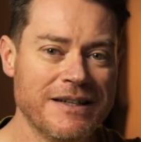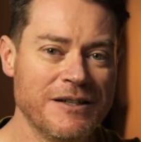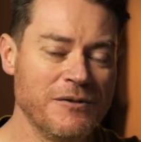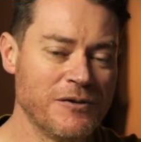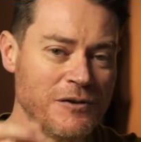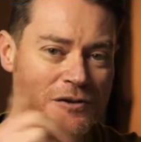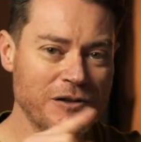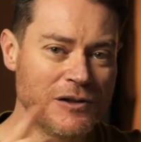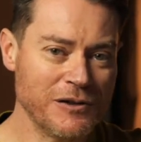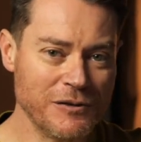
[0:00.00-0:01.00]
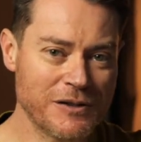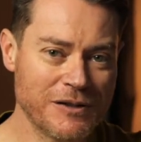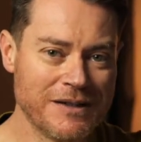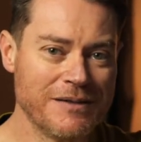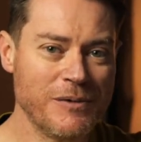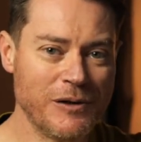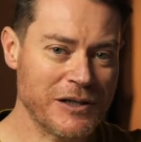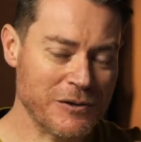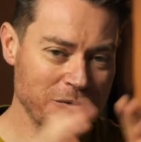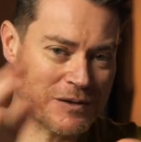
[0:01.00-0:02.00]
you've got solute
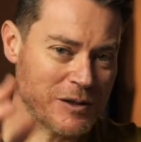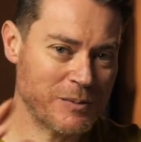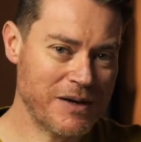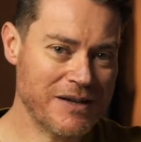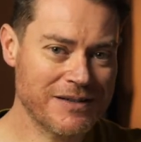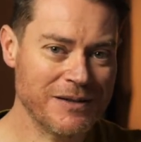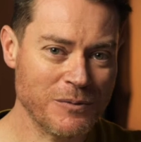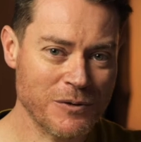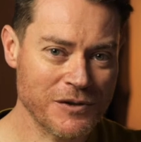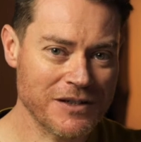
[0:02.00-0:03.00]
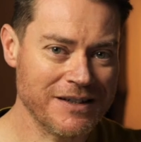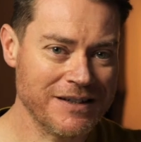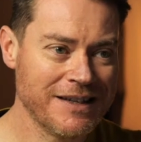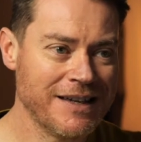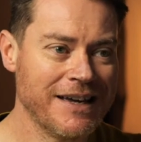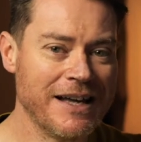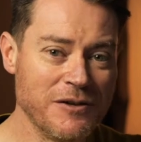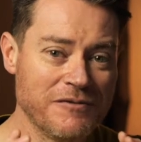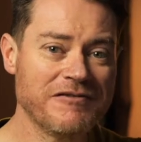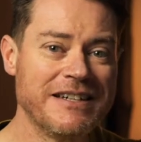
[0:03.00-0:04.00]
molecules dispersed in water and
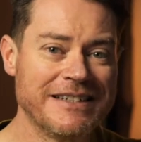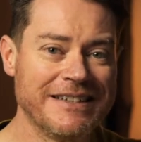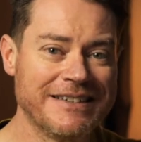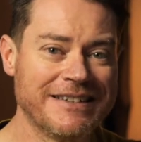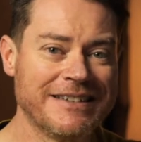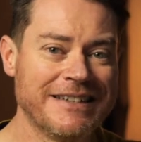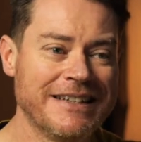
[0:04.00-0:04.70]
you freeze it.